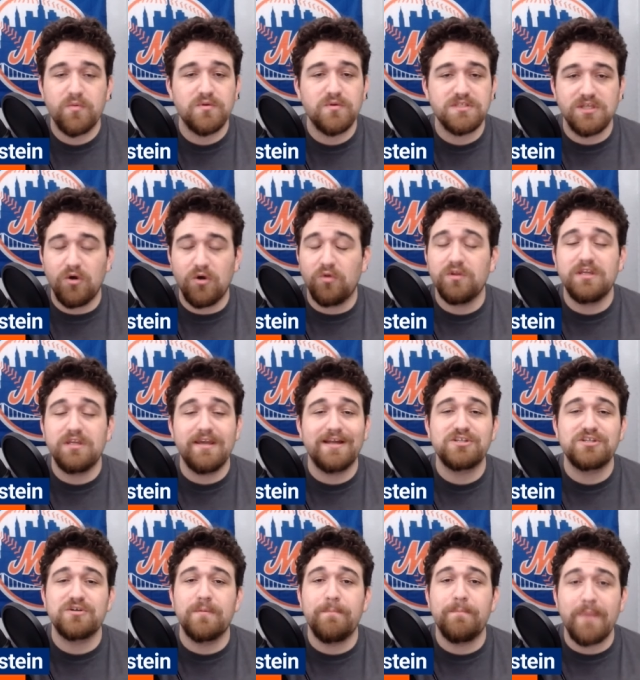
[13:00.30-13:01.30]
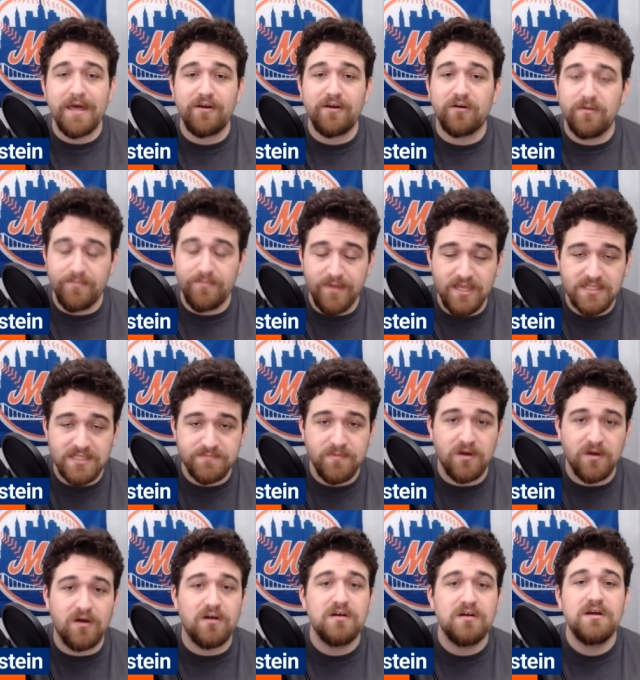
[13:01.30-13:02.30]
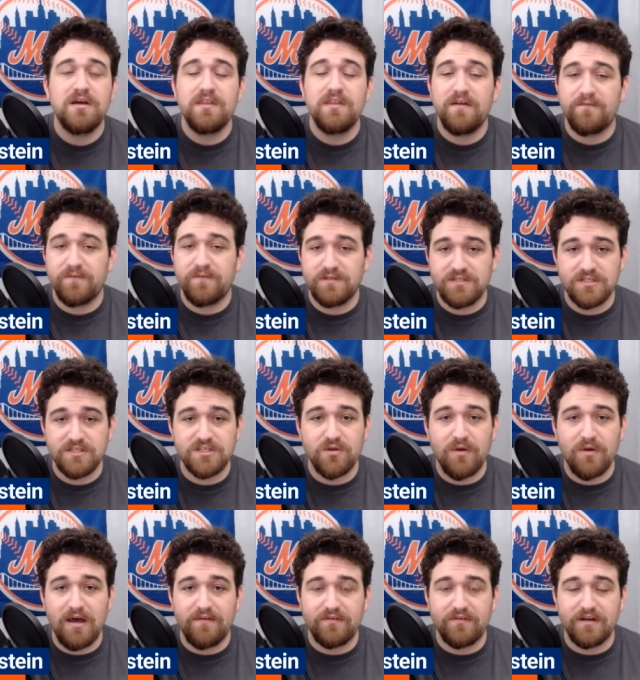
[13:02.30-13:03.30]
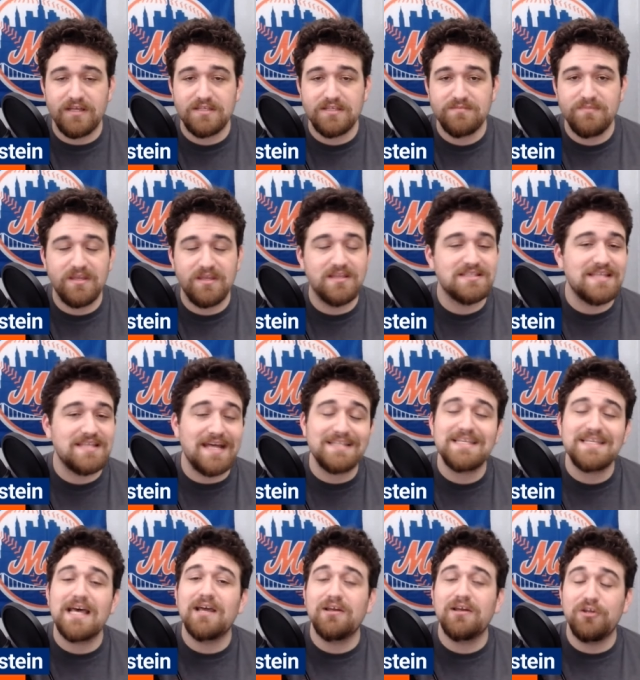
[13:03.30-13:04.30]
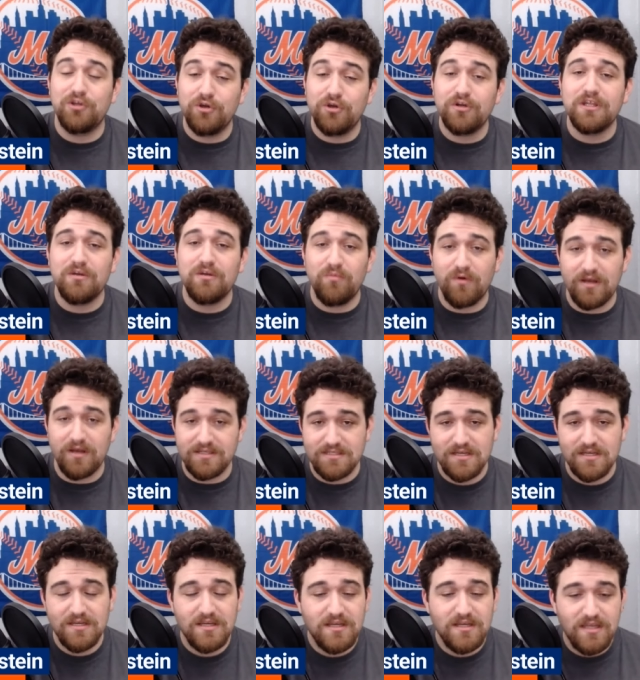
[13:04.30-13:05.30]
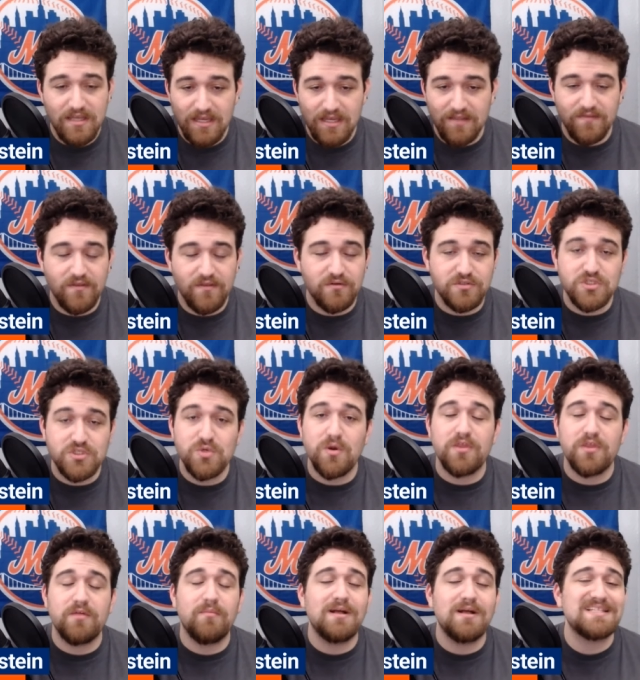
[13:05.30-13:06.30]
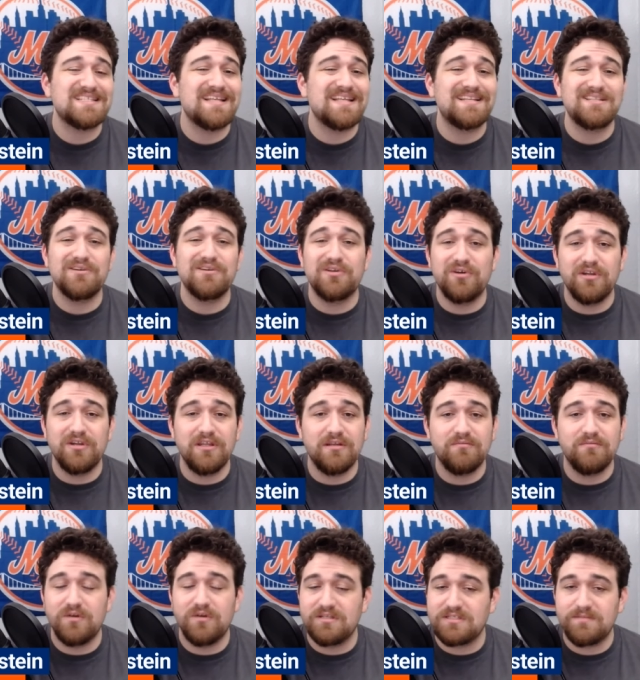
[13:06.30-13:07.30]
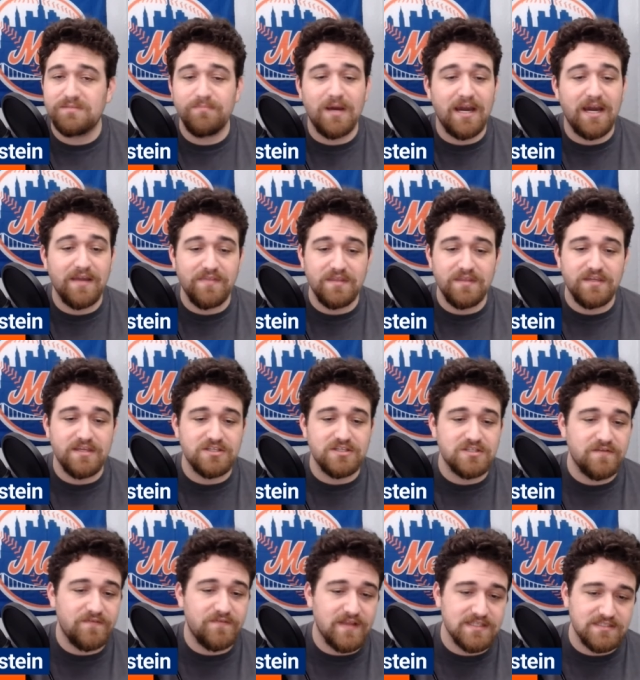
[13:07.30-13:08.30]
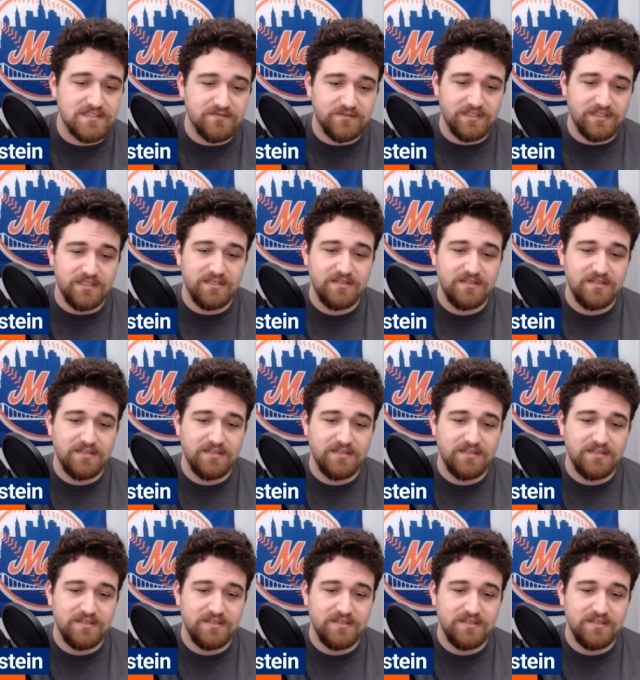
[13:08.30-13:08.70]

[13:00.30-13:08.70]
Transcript: was the only catcher better in baseball than Francisco Alvarez because that's how good he was in those 2 other months. That's how good he was behind the dish defensively.